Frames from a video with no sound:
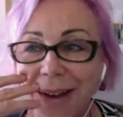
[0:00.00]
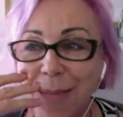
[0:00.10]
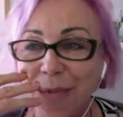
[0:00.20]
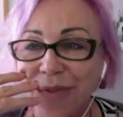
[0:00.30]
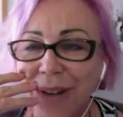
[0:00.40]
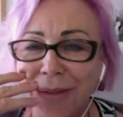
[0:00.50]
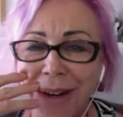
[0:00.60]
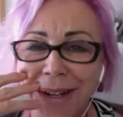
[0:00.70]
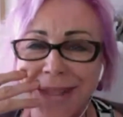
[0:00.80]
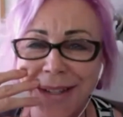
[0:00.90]
free
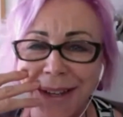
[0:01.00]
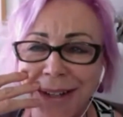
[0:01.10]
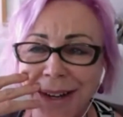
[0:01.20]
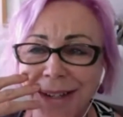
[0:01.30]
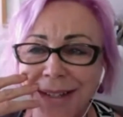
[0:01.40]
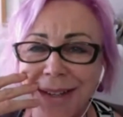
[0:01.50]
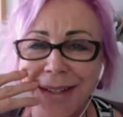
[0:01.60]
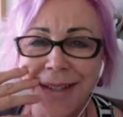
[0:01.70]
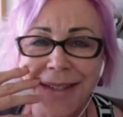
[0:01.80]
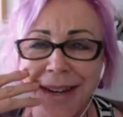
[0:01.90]
reading Sundays and I
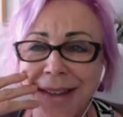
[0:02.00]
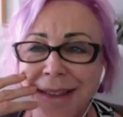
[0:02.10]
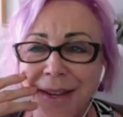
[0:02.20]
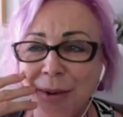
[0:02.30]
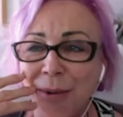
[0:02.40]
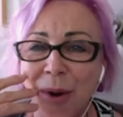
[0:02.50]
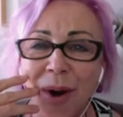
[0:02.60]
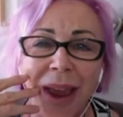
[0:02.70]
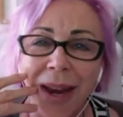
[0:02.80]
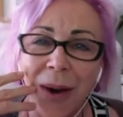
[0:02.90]
see that you're not
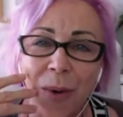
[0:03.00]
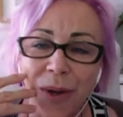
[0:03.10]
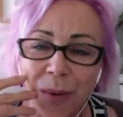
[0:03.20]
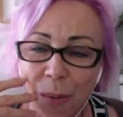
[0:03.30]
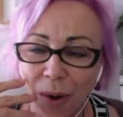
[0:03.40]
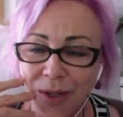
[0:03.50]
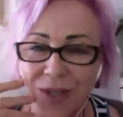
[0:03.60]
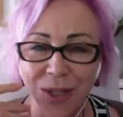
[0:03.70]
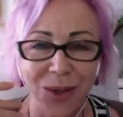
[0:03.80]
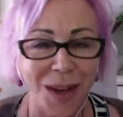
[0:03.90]
getting what you want
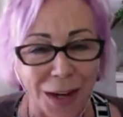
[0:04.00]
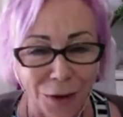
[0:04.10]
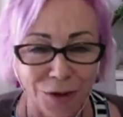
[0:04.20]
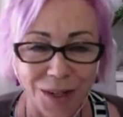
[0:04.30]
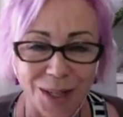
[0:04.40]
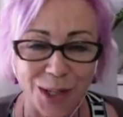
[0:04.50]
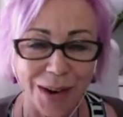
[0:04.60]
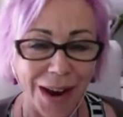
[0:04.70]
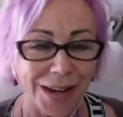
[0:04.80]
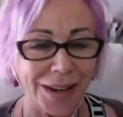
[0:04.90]
and you're getting
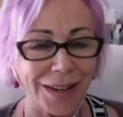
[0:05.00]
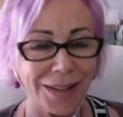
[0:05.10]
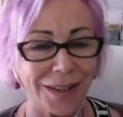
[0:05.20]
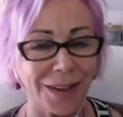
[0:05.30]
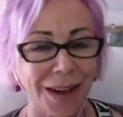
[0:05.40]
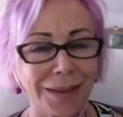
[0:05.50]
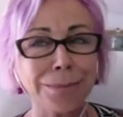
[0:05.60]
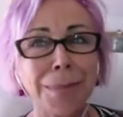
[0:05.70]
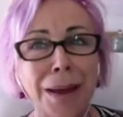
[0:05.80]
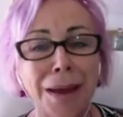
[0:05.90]
frustrated and you're like,
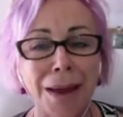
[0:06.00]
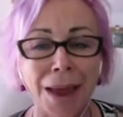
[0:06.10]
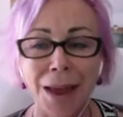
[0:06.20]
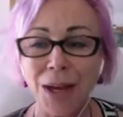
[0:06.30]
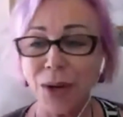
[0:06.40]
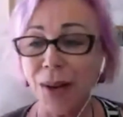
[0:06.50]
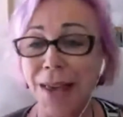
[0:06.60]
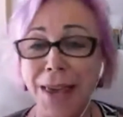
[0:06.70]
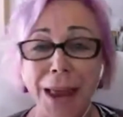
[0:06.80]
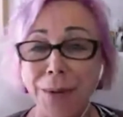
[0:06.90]
meh, like
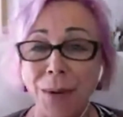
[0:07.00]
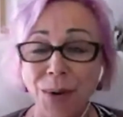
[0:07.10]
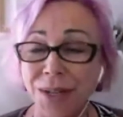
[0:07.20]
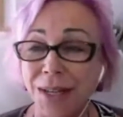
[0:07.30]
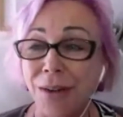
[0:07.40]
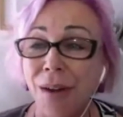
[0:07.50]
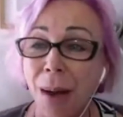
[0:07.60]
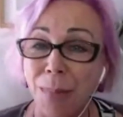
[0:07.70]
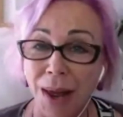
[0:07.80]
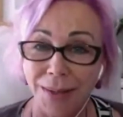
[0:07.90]
Kerry wanted to give
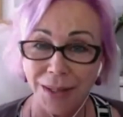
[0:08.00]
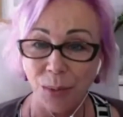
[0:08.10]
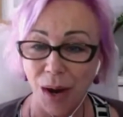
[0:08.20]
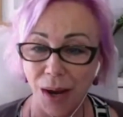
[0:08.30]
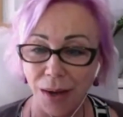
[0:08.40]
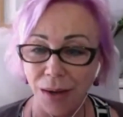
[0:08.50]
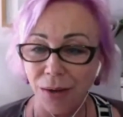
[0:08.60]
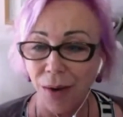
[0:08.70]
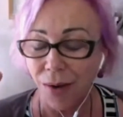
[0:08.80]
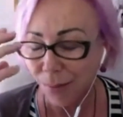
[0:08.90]
up last week, and
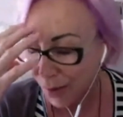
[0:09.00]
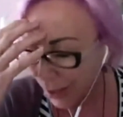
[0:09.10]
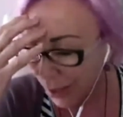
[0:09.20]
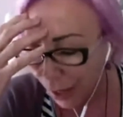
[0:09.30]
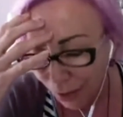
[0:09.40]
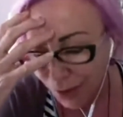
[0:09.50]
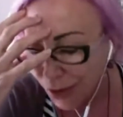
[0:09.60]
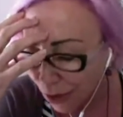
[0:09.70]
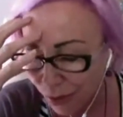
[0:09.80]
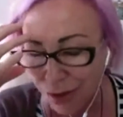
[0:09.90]
I'm like, Kerry,
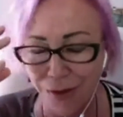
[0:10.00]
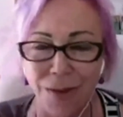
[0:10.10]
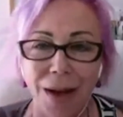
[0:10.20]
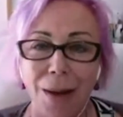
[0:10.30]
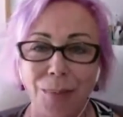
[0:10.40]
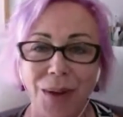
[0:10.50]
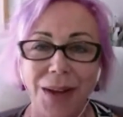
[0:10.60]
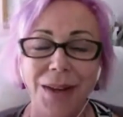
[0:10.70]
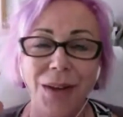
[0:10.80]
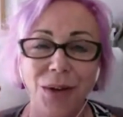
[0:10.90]
don't give up.
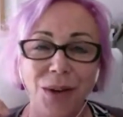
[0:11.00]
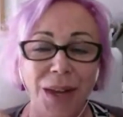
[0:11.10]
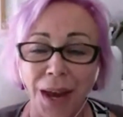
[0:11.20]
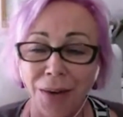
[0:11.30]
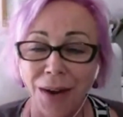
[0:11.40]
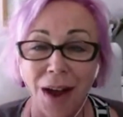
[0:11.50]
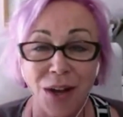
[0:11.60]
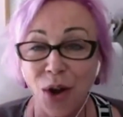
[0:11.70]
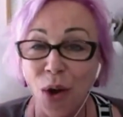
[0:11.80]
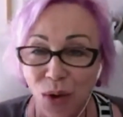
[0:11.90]
Kerry, I
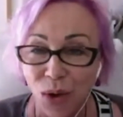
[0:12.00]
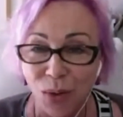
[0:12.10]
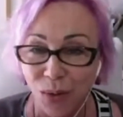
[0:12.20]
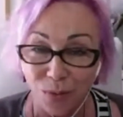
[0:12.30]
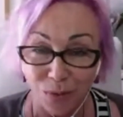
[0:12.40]
know you